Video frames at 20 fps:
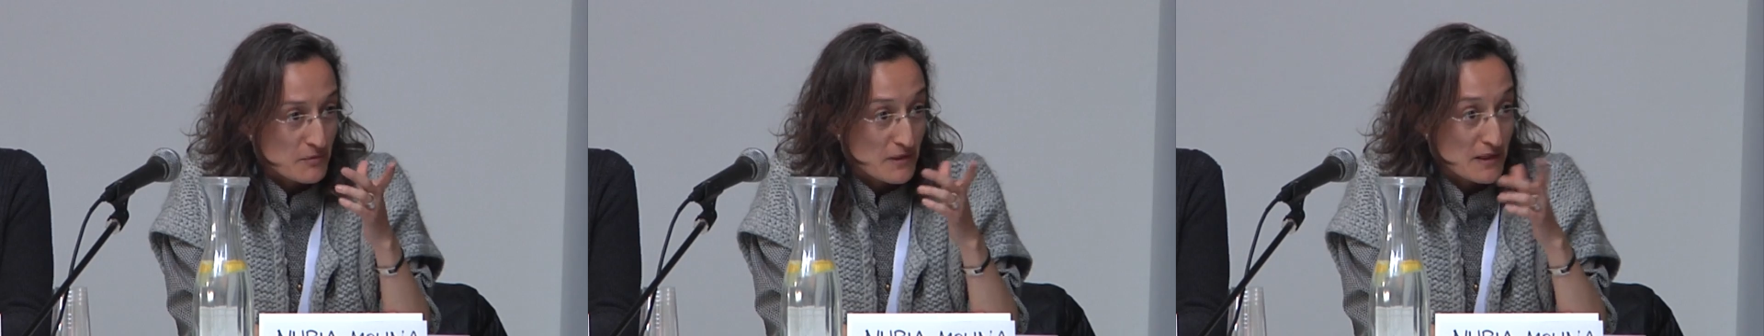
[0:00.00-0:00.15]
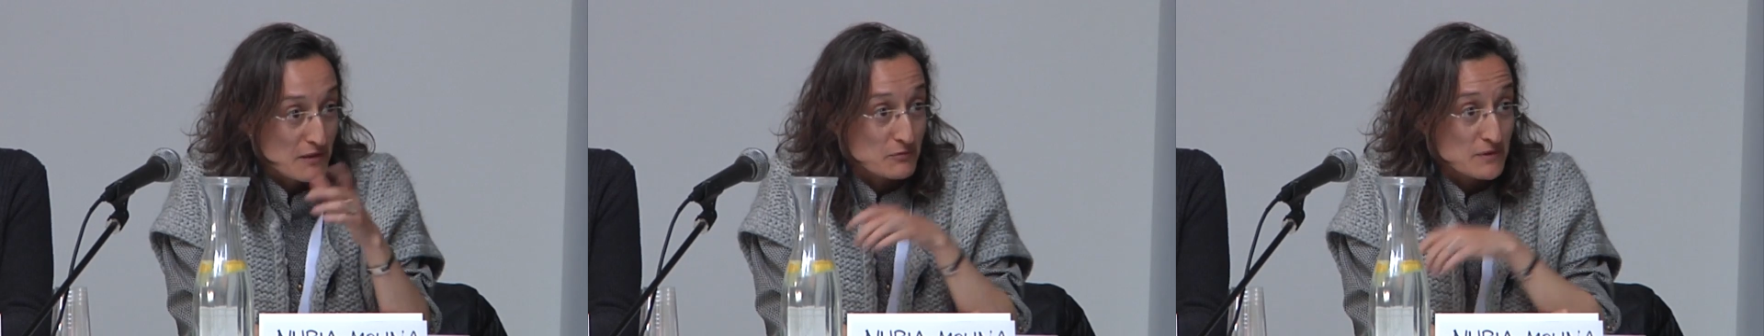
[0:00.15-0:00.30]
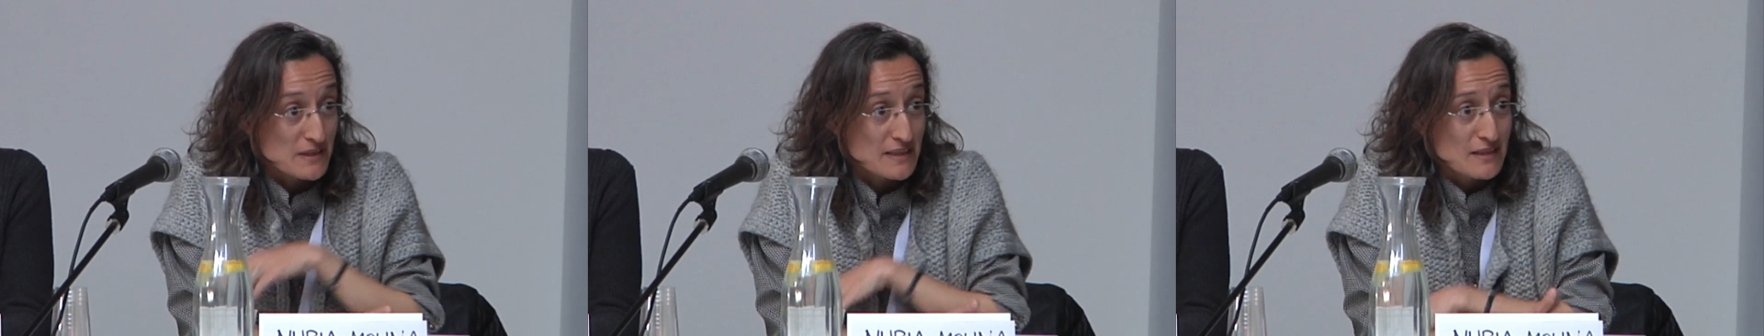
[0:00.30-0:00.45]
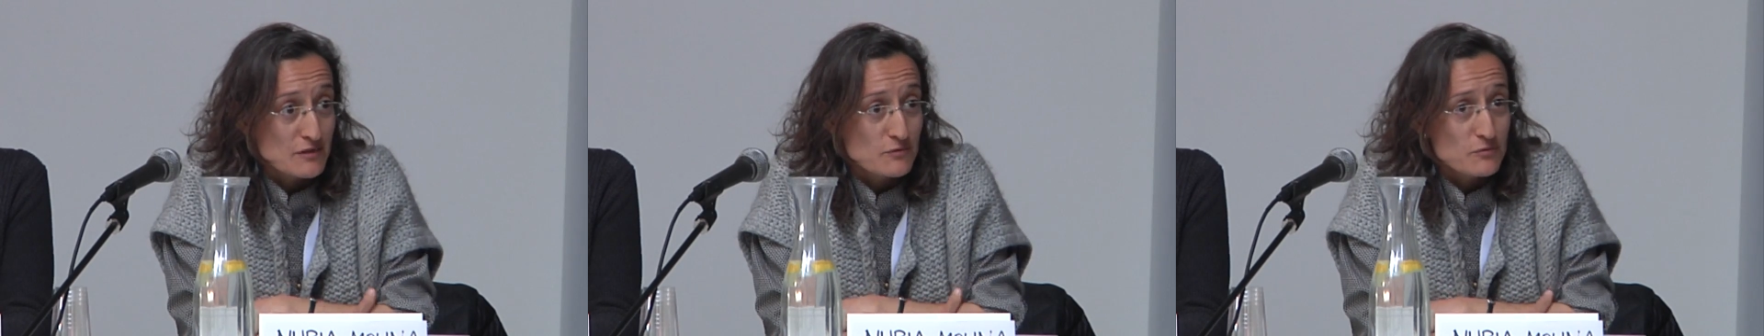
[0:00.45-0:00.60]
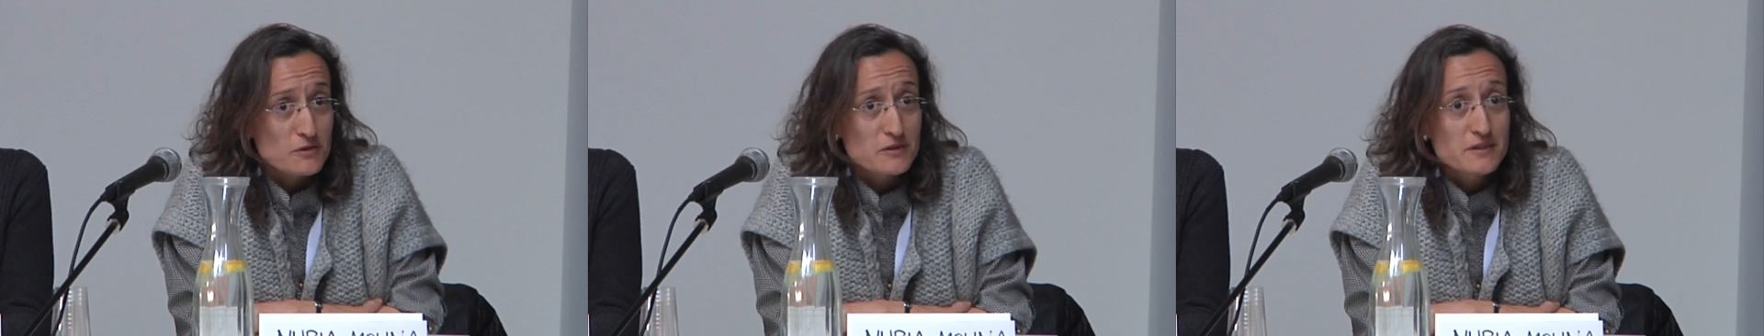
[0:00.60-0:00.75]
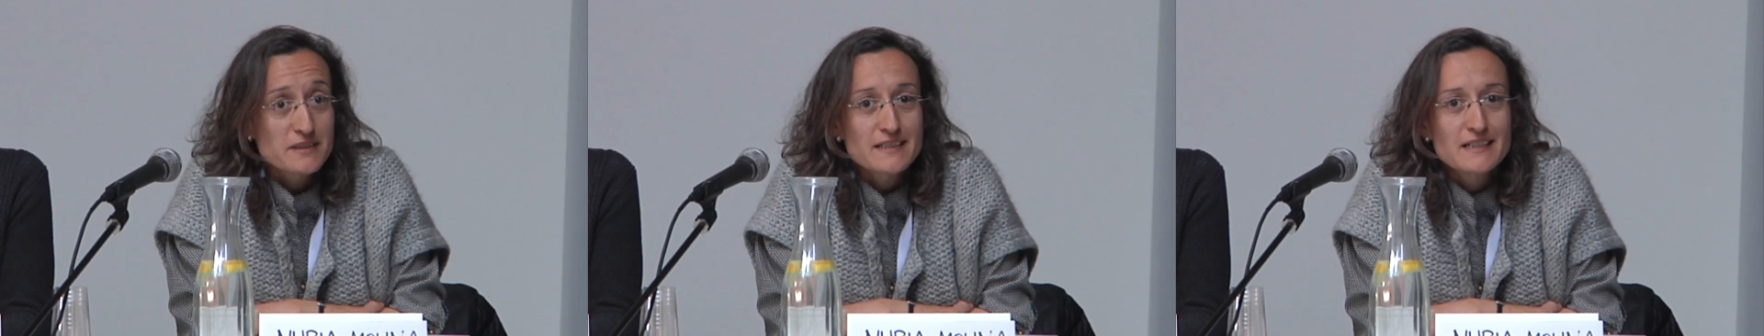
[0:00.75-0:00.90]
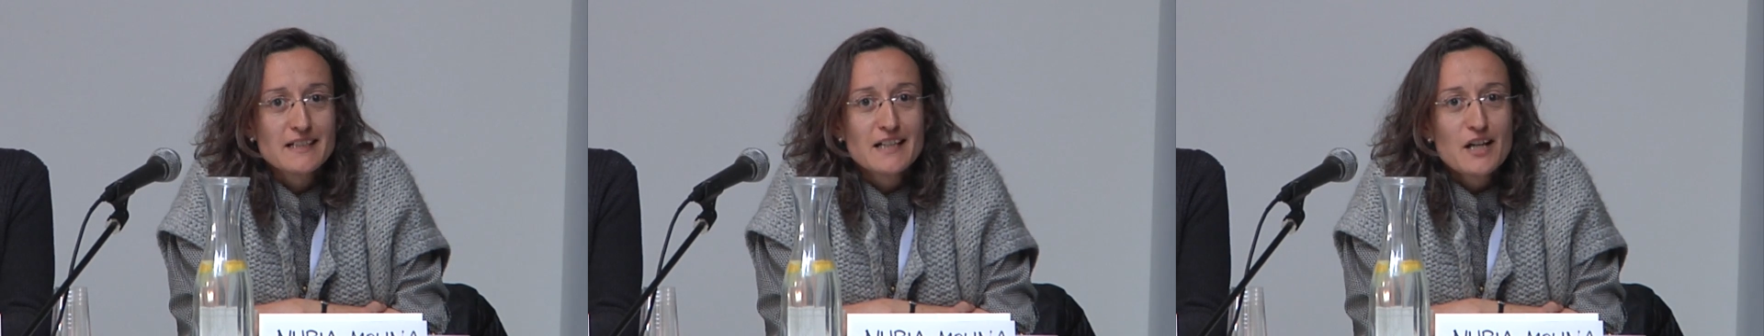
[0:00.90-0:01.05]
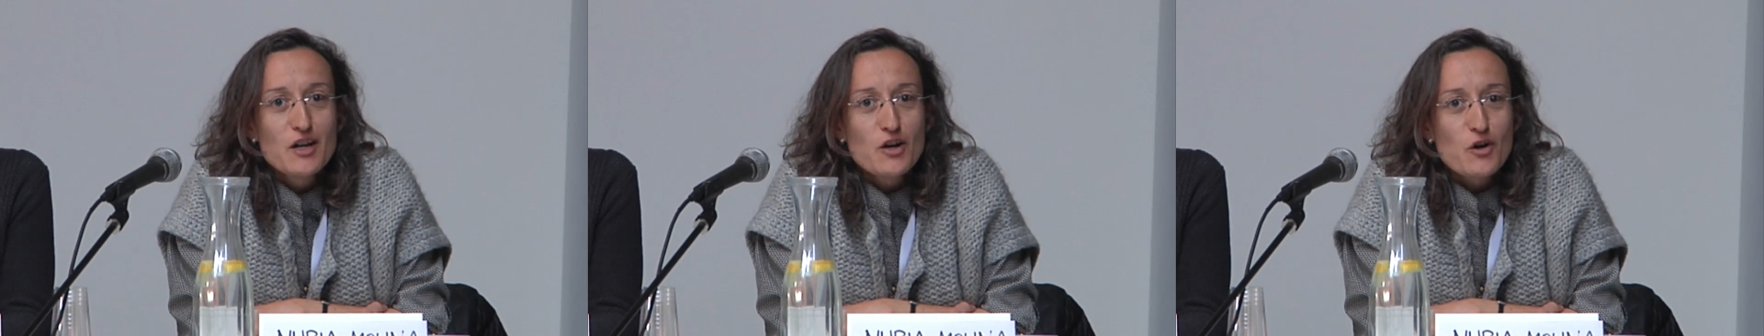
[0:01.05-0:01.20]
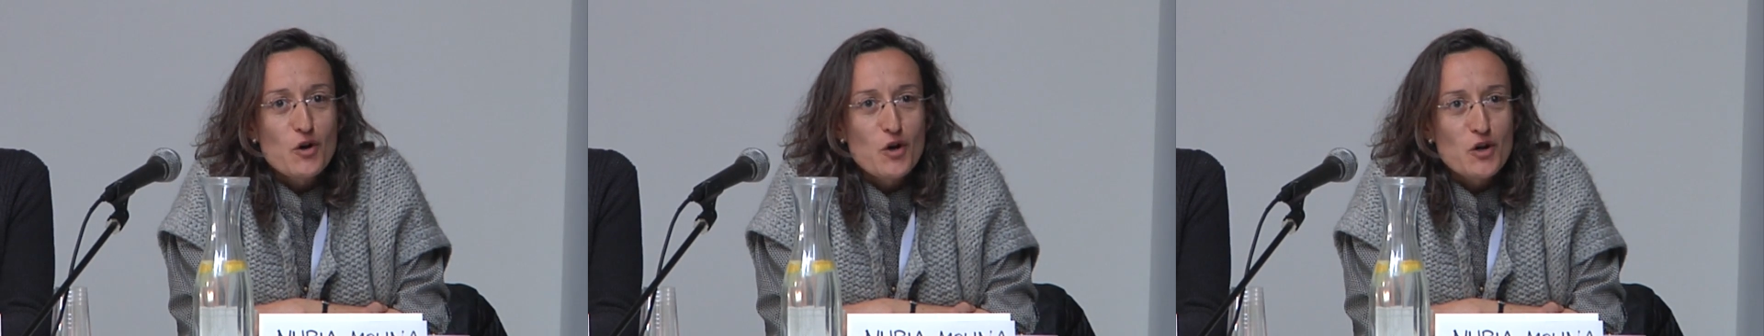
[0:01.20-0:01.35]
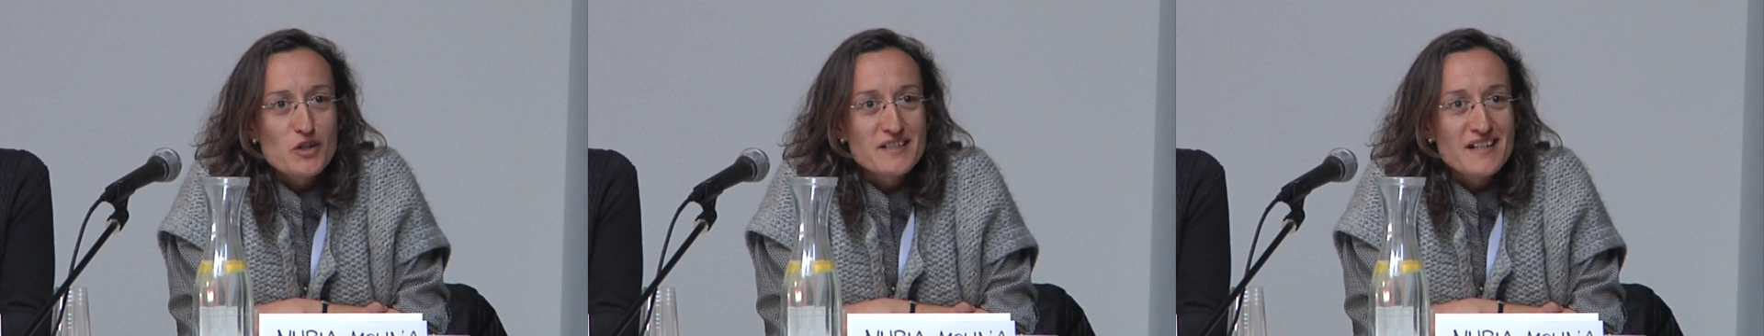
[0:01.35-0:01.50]
well, we did work,
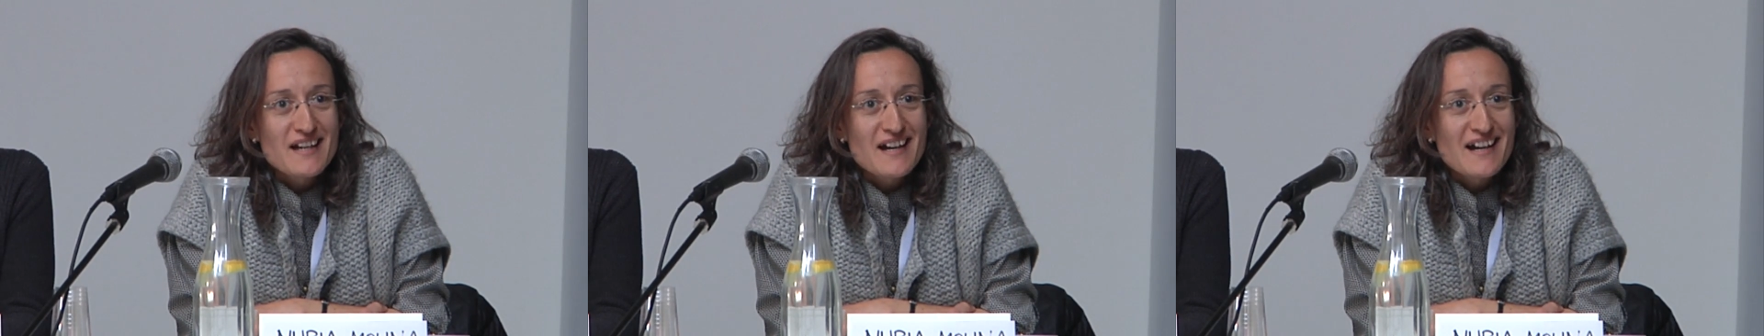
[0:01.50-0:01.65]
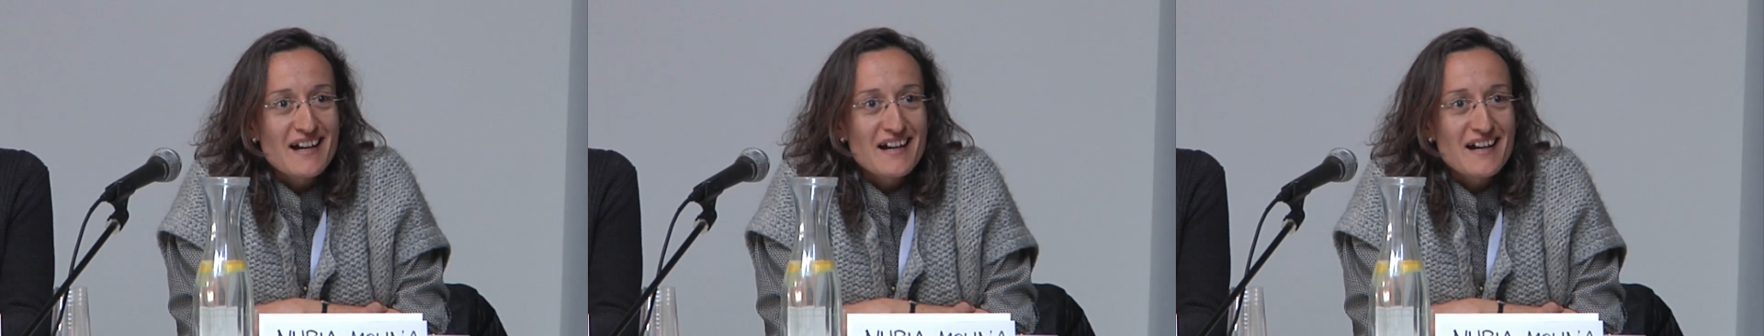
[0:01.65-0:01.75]
on